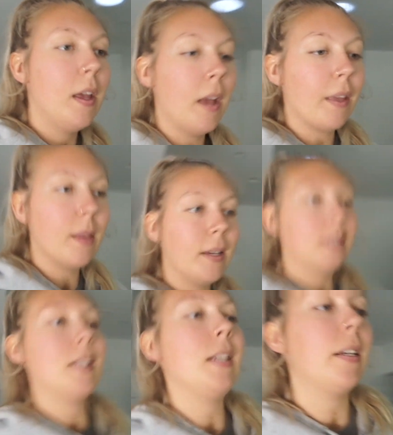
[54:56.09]
I think
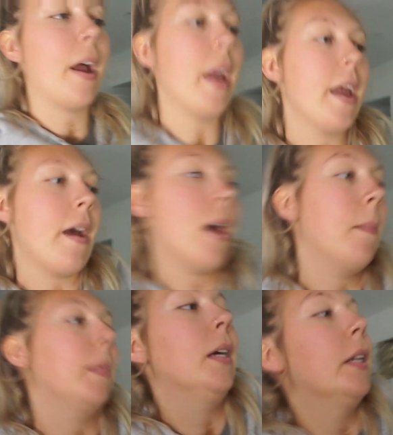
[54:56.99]
tonight
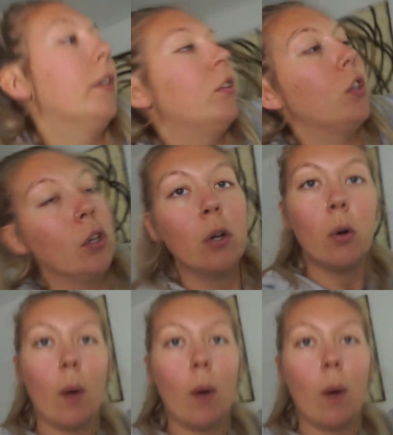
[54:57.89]
I'm gonna do,